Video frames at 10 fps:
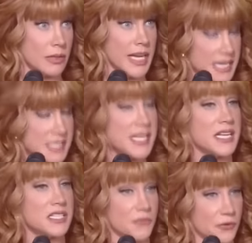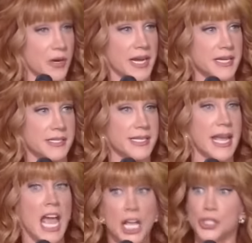he says the phrase,
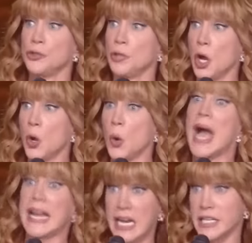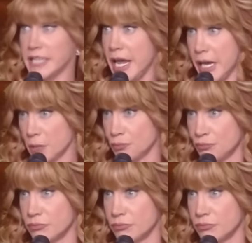as you know, I ain't gay